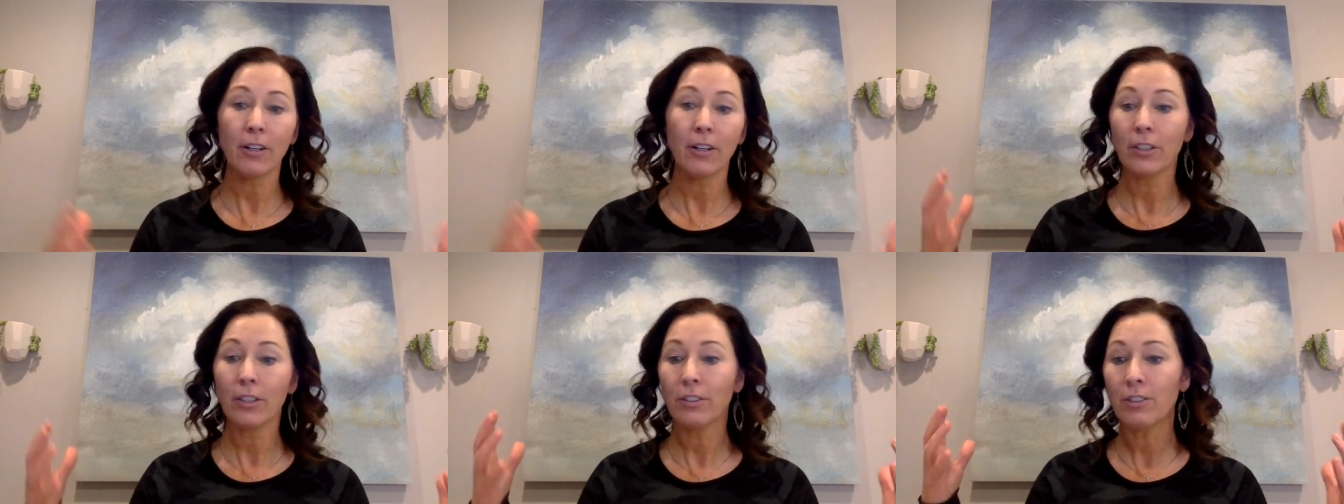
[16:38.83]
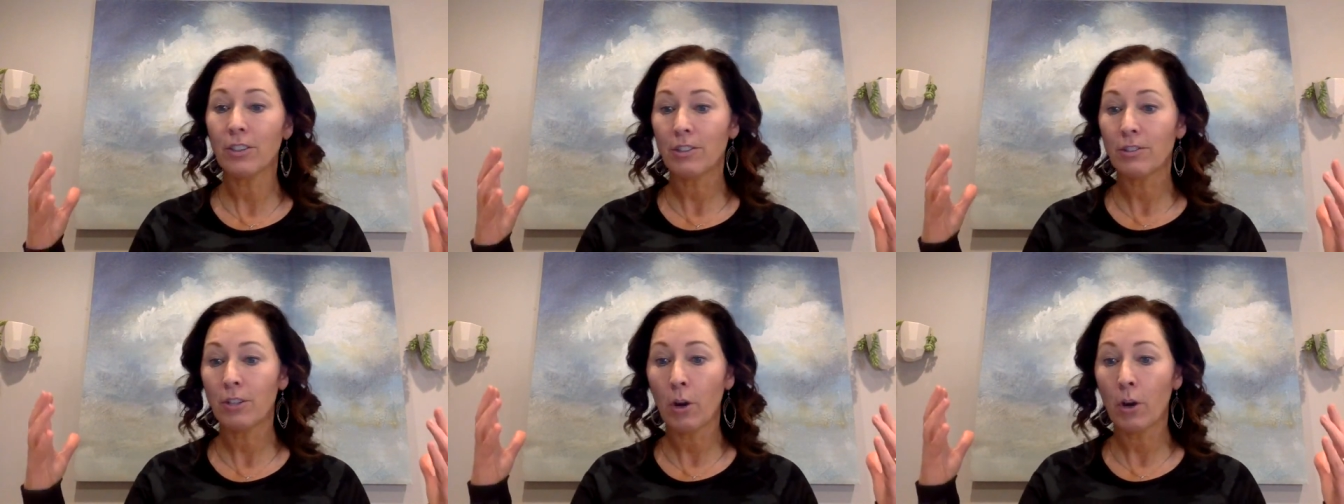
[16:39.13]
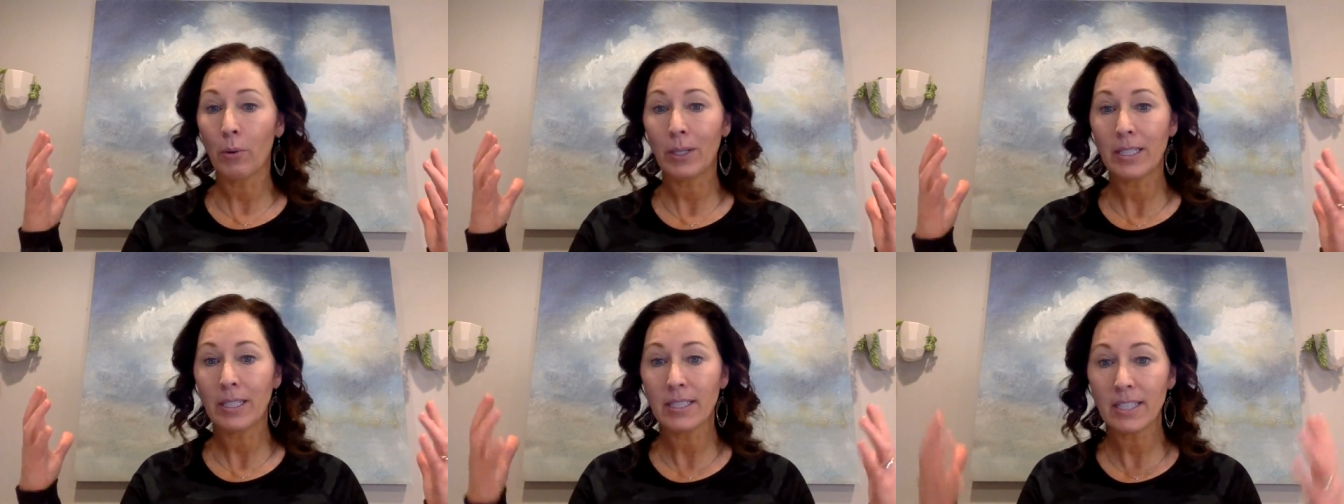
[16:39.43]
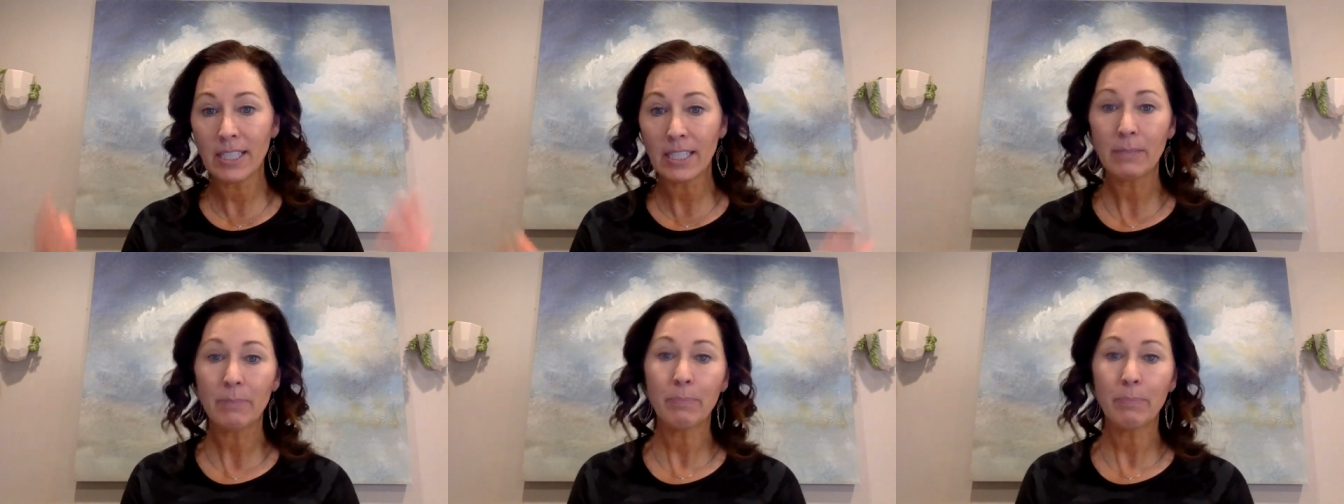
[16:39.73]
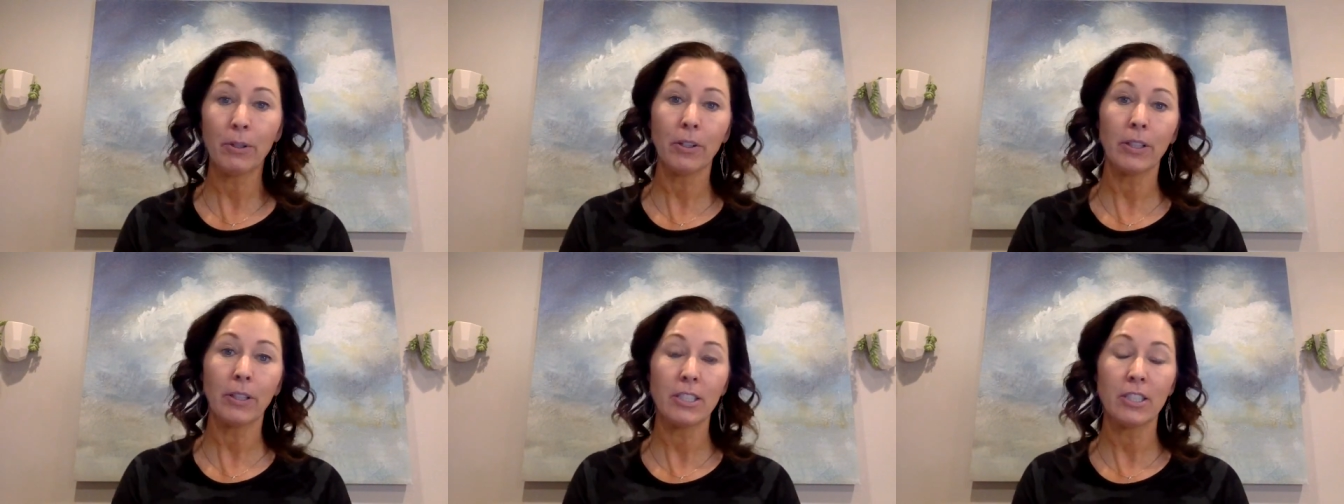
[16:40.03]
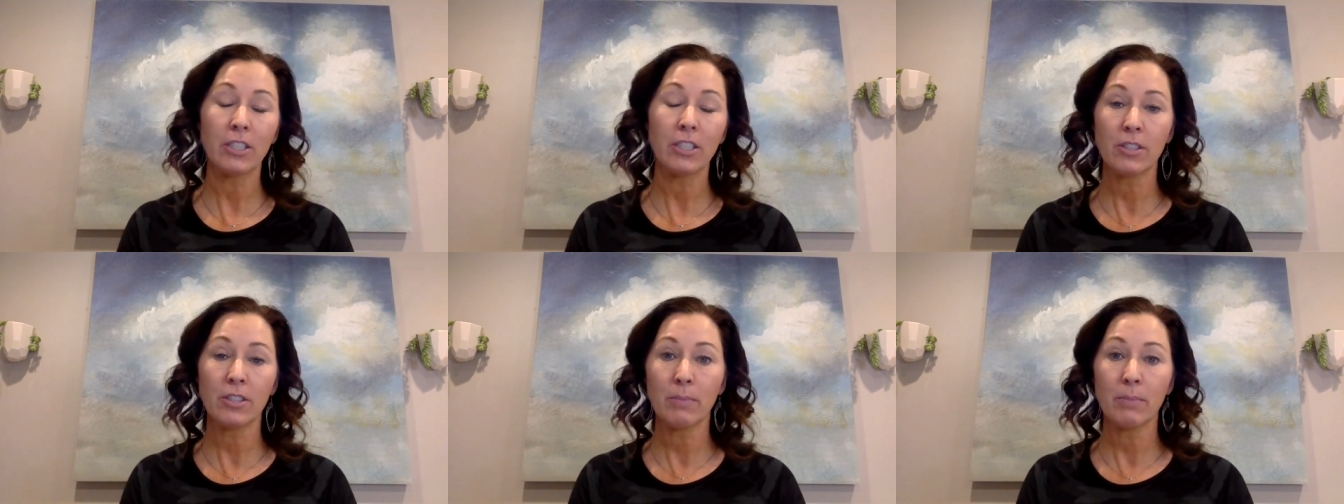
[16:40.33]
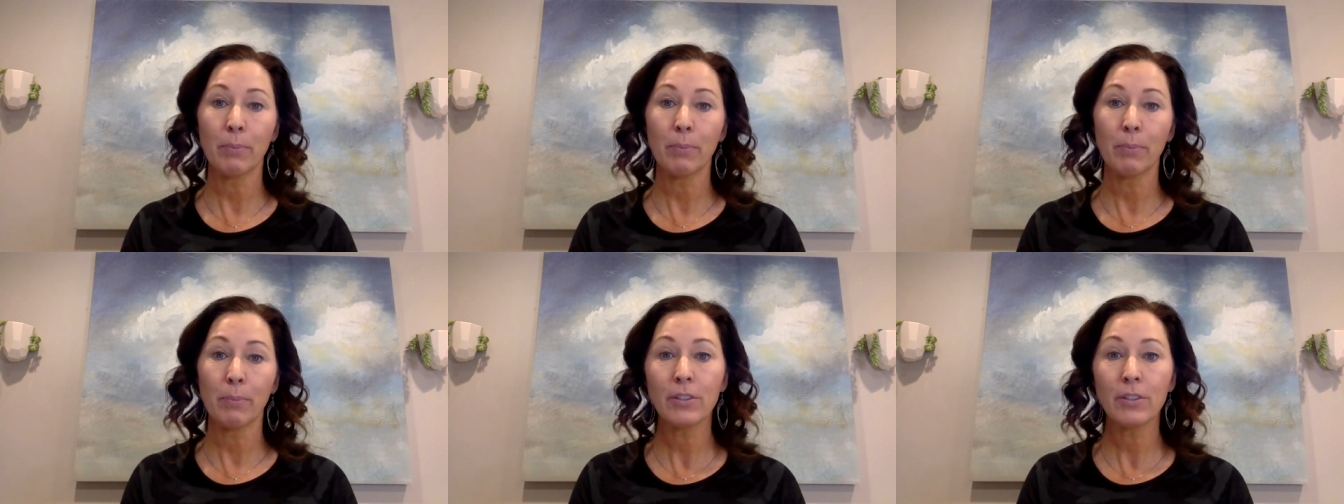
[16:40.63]
or going deeper into some
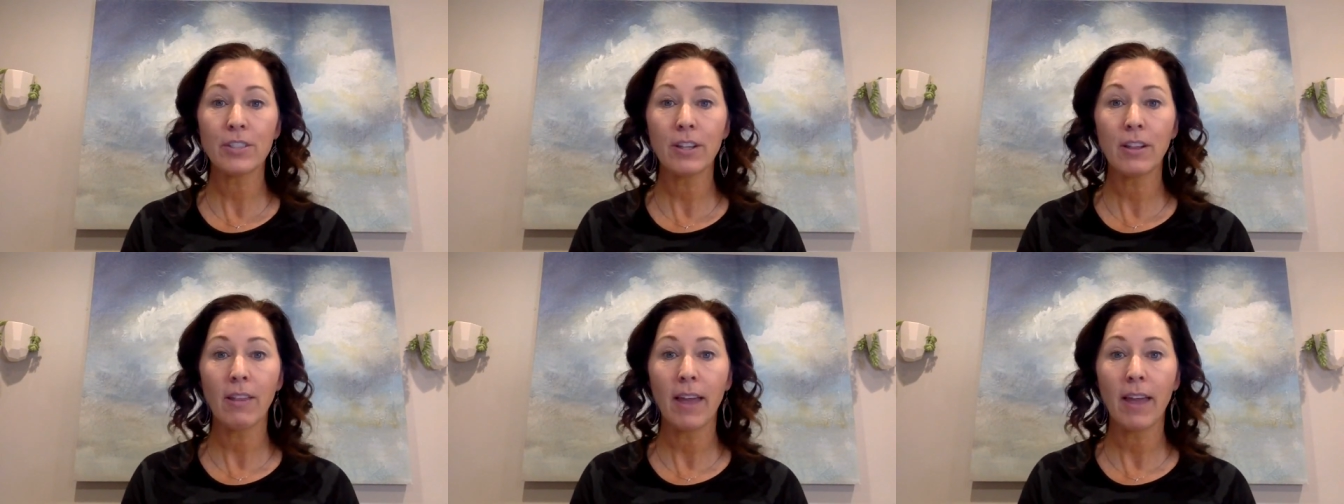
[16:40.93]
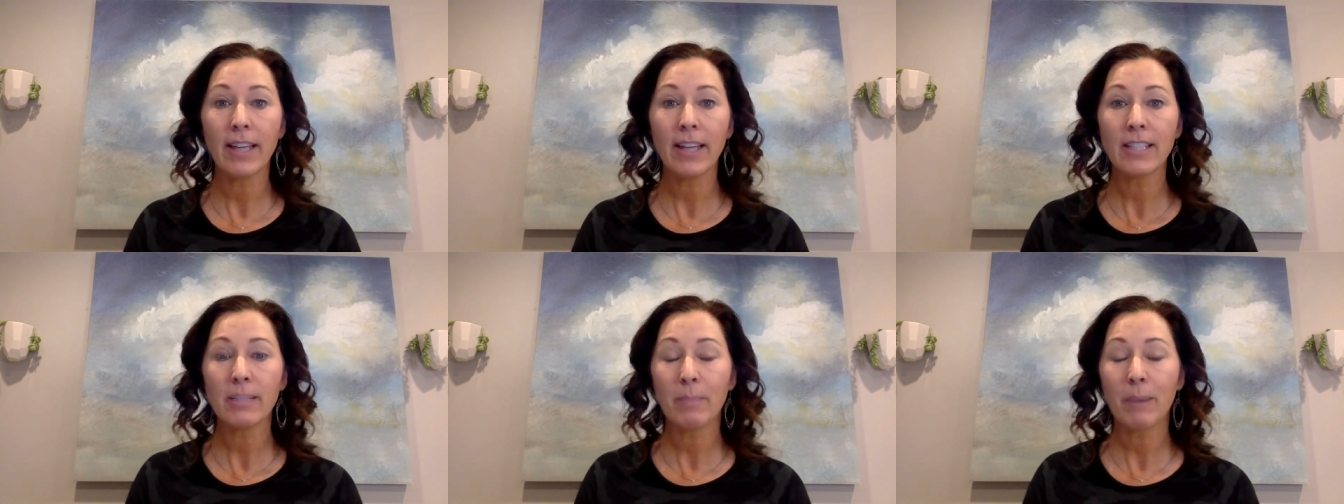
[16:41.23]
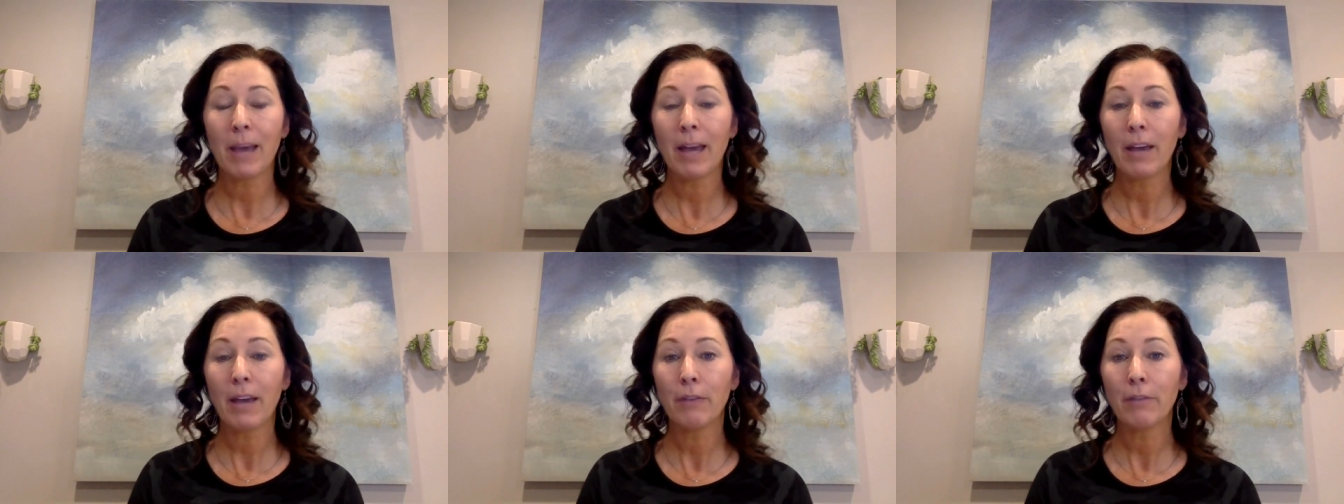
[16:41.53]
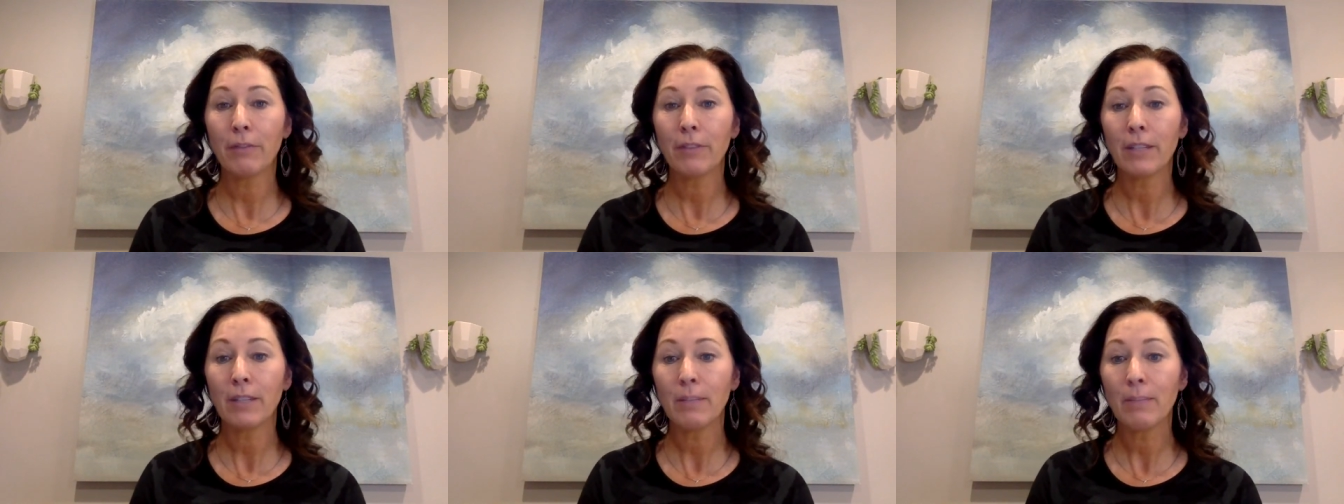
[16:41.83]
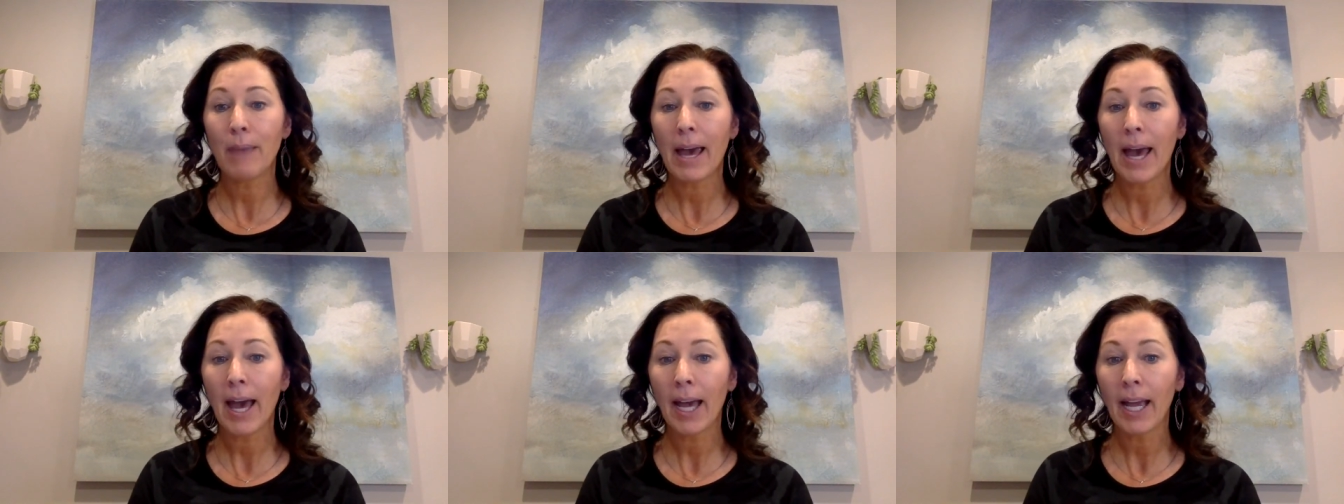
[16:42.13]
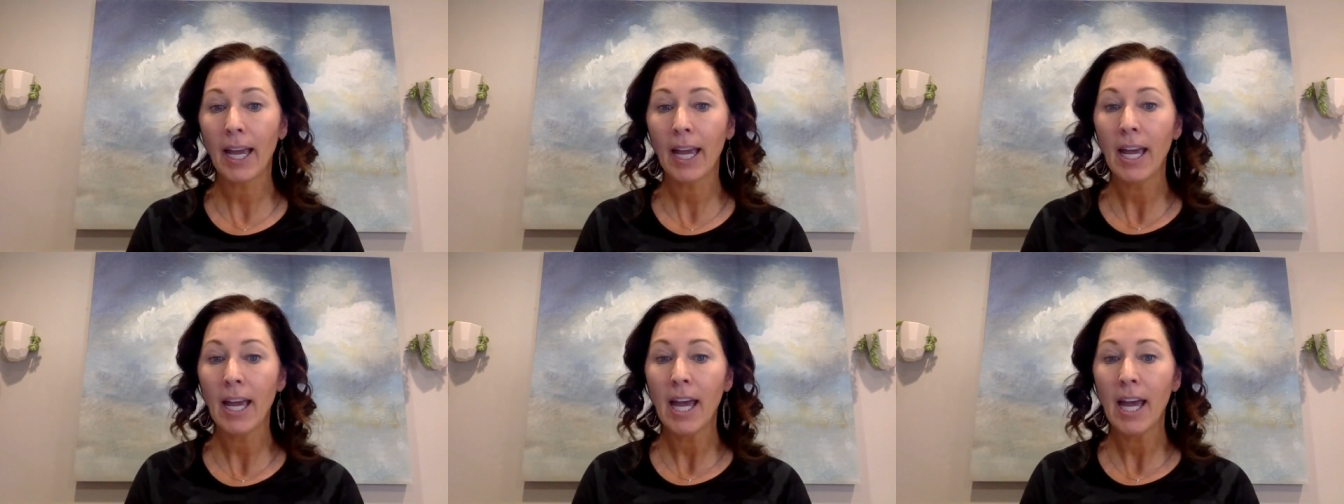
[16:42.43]
personalized biofeedback,